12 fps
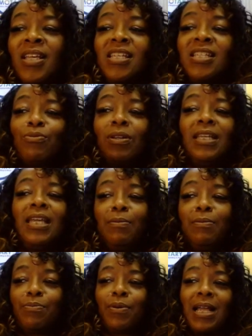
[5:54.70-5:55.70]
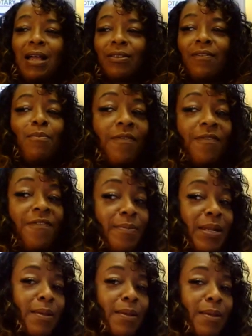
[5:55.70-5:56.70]
He's really helped to bring
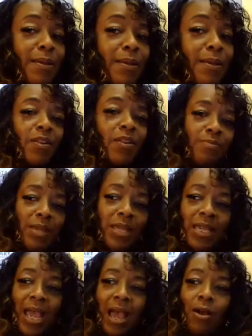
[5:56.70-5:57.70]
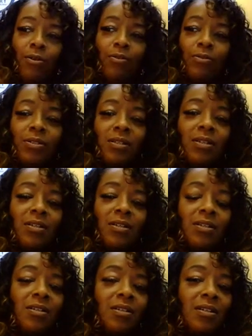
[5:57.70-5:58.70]
out the more feminine part of me
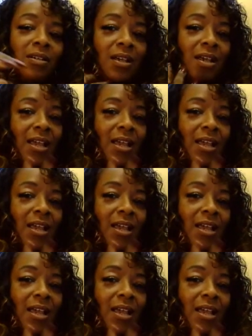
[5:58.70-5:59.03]
out.